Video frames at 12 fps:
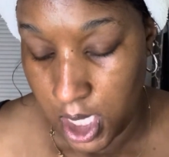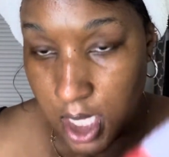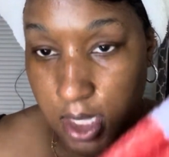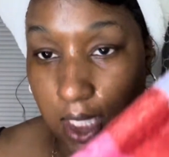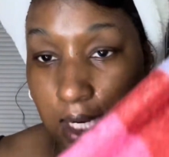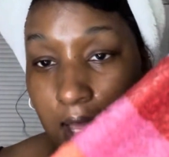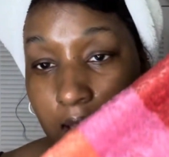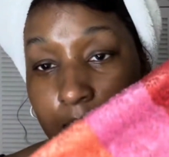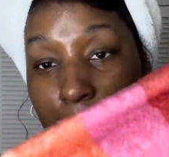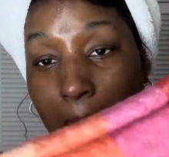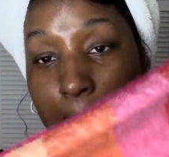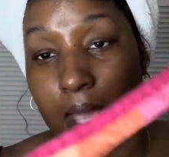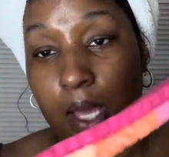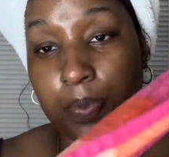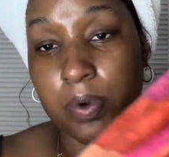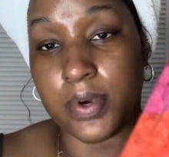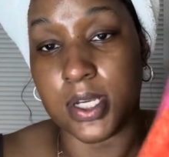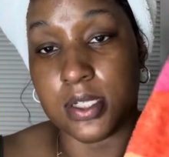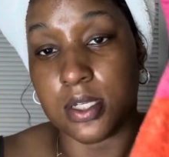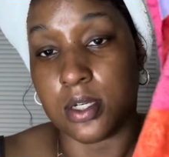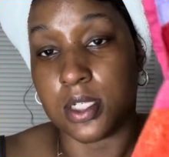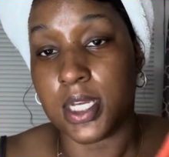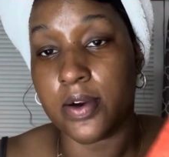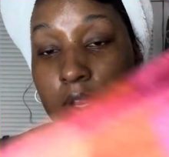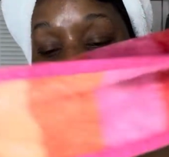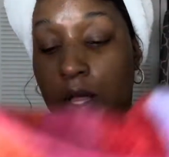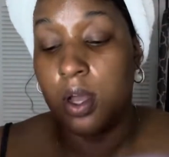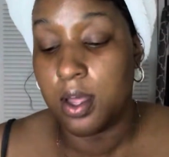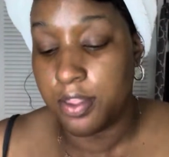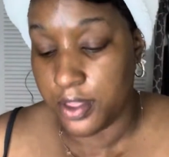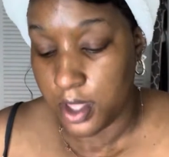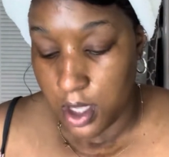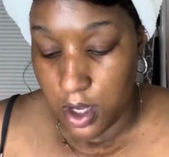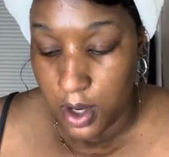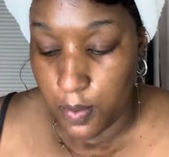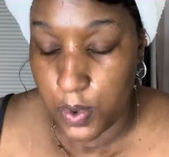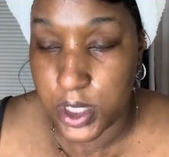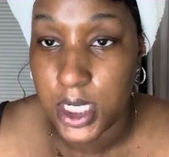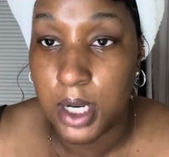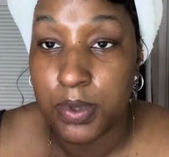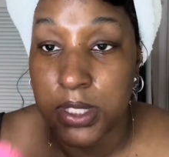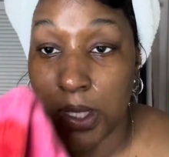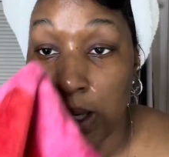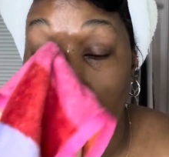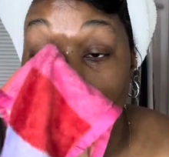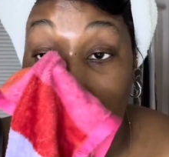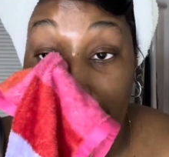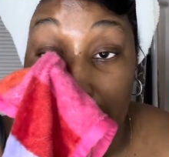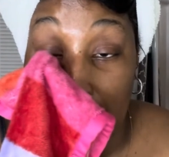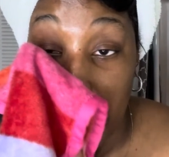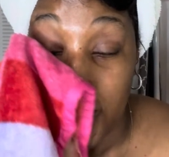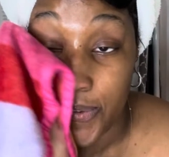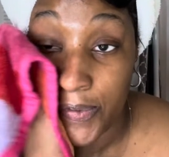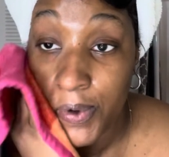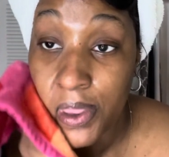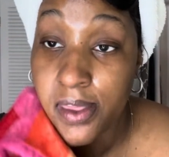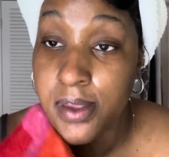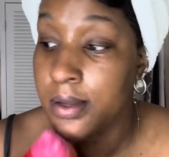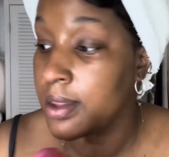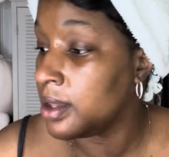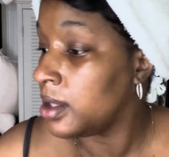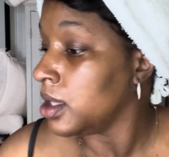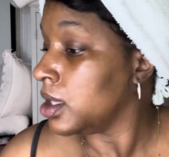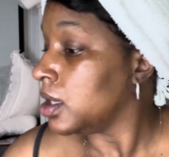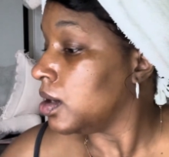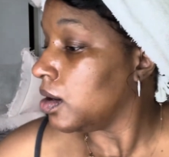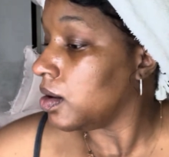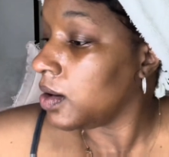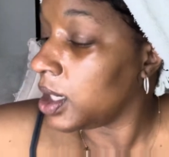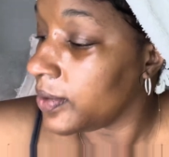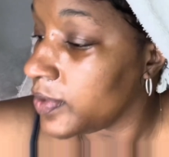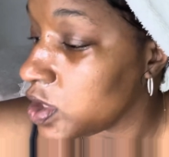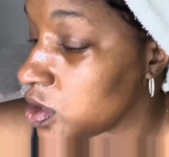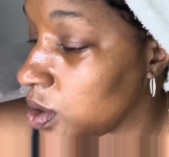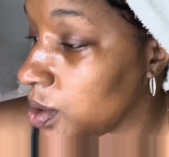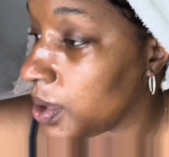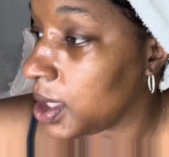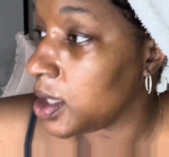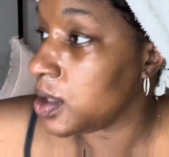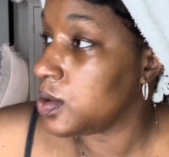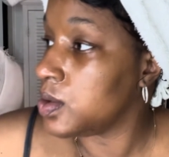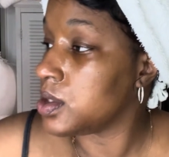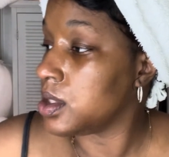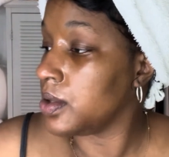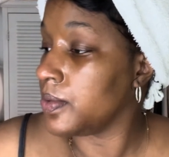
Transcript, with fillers: Then I have my makeup eraser terry cloth, which I'm just gonna wipe it off with. Oh, let me show you what I use.